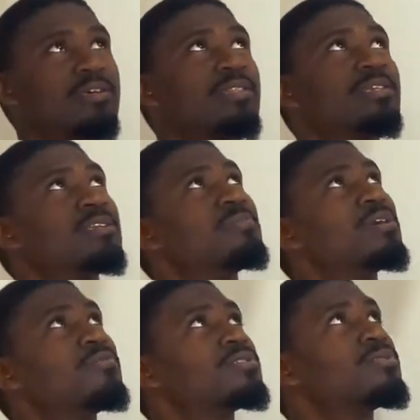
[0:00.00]
a little bit
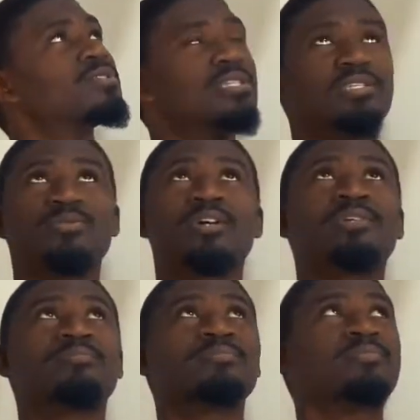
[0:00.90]
over towards this way,
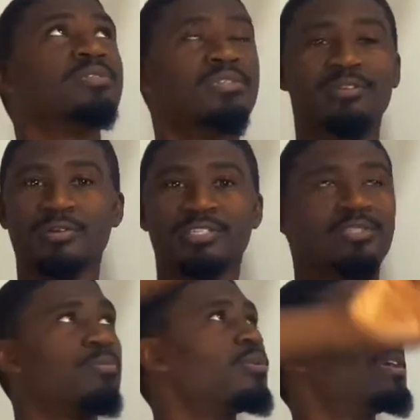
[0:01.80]
you'll notice it's
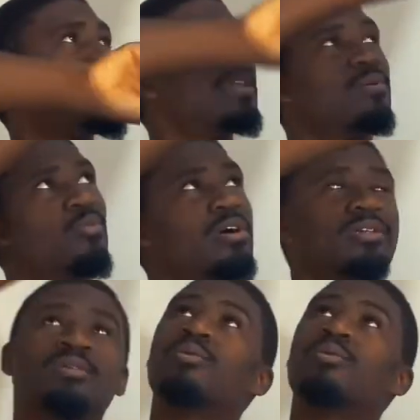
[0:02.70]
pointed at the 1,